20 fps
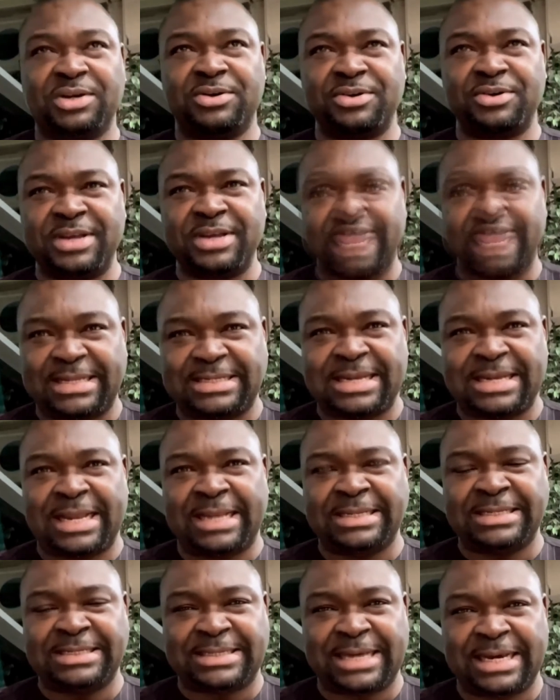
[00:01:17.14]
creating
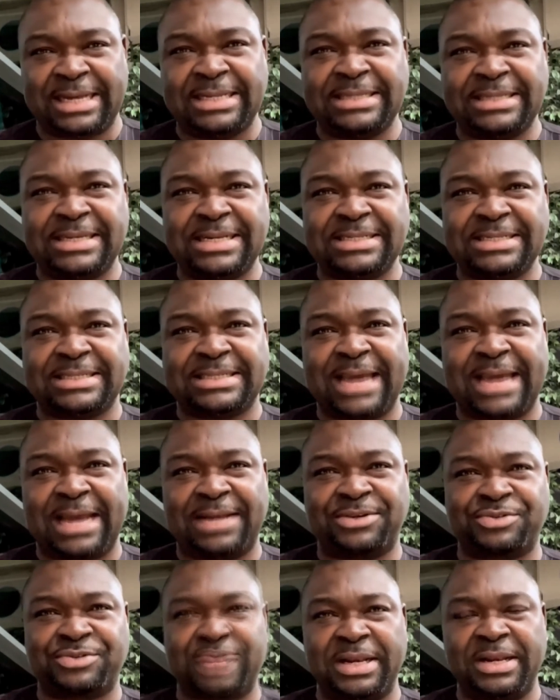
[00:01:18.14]
an intelligence
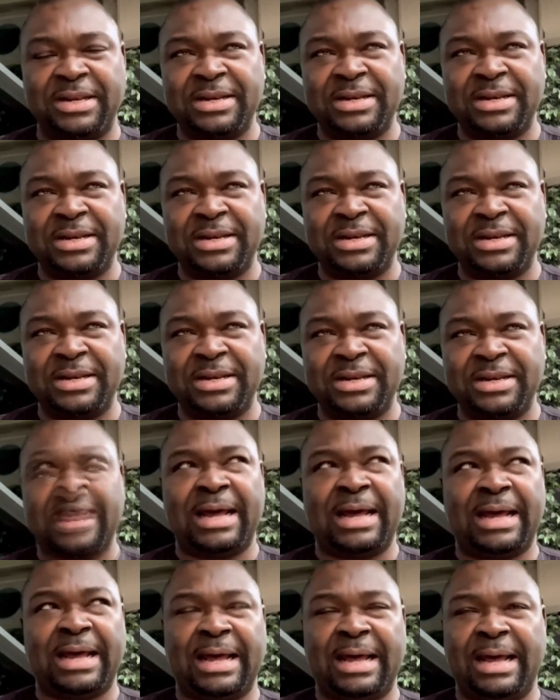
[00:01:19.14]
gathering
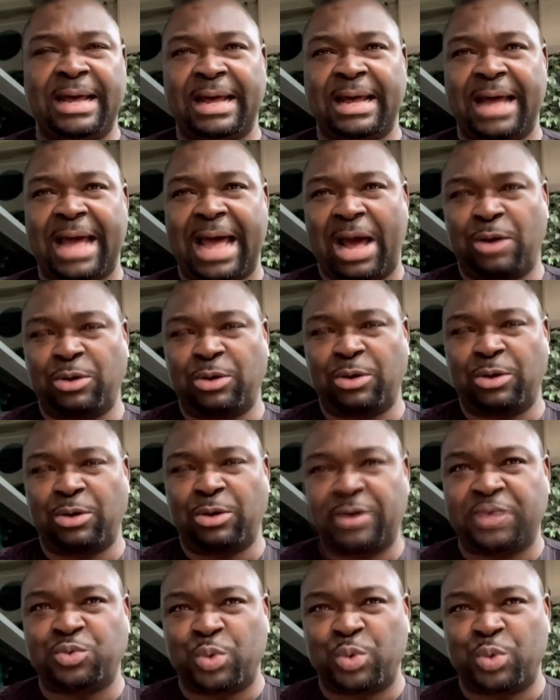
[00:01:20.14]

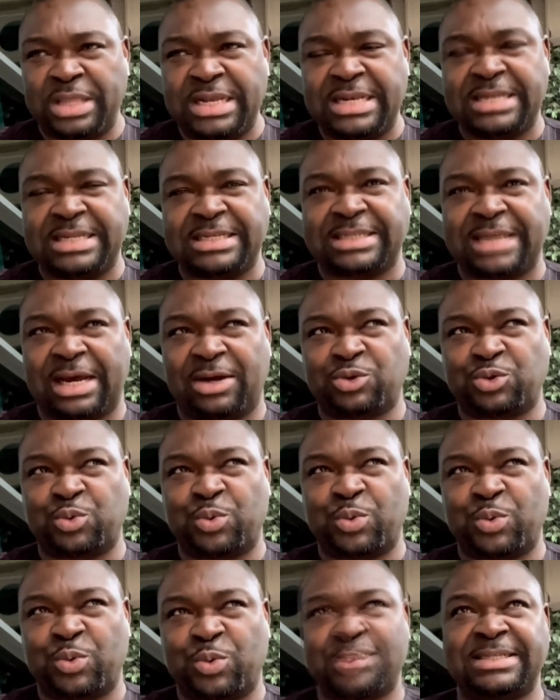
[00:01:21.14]
outfit within the
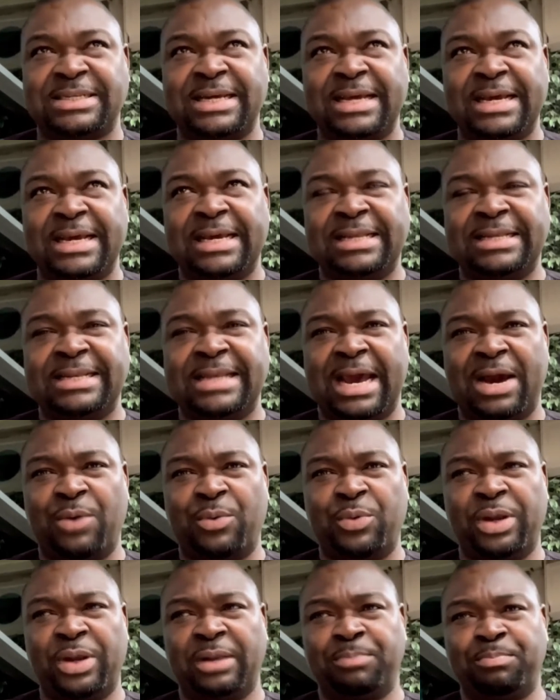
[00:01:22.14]
Southwest
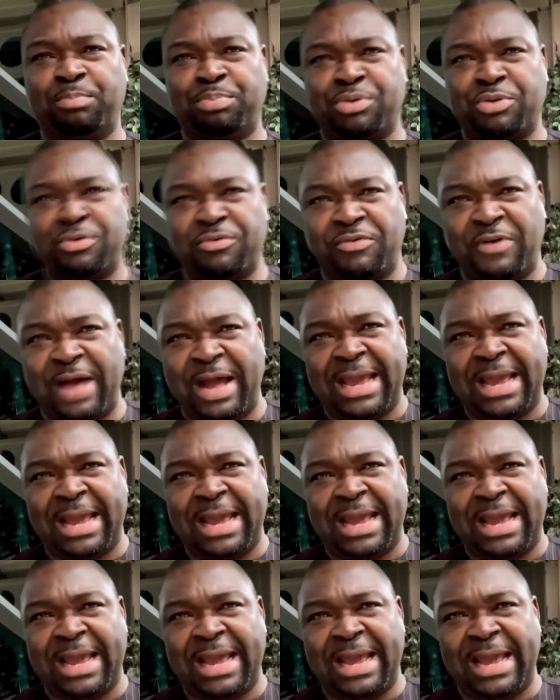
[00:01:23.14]
that will
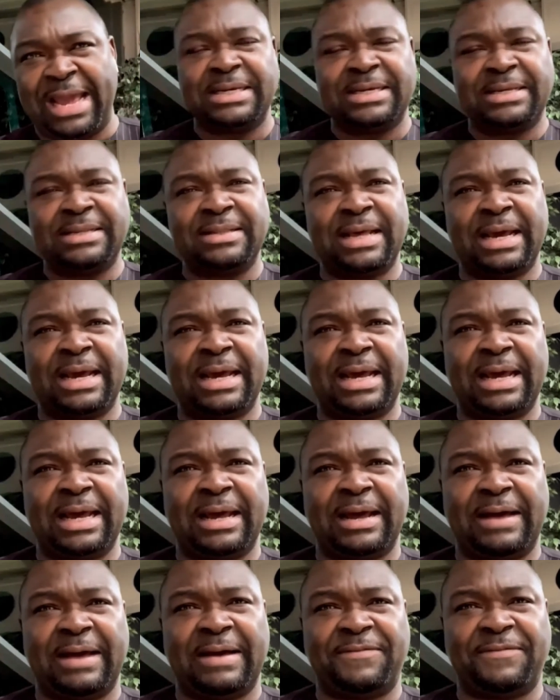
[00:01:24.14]
provide the
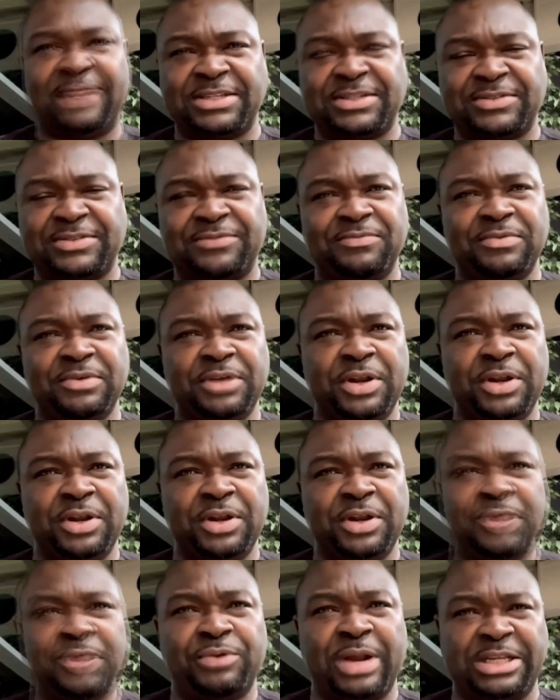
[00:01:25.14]
first,
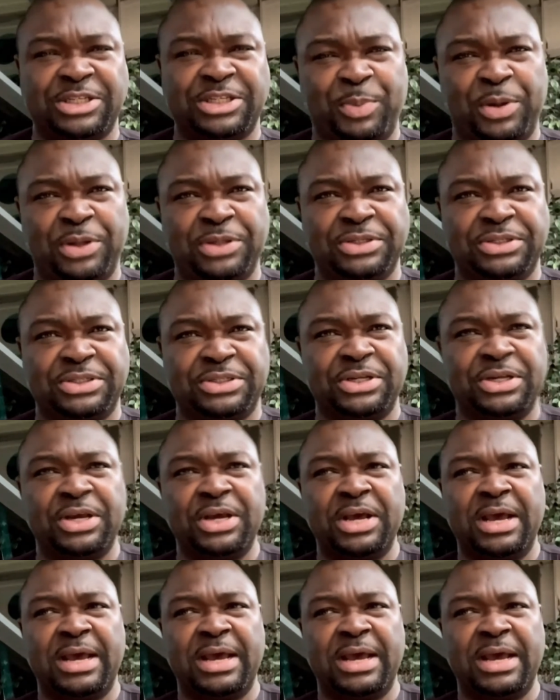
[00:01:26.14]
response,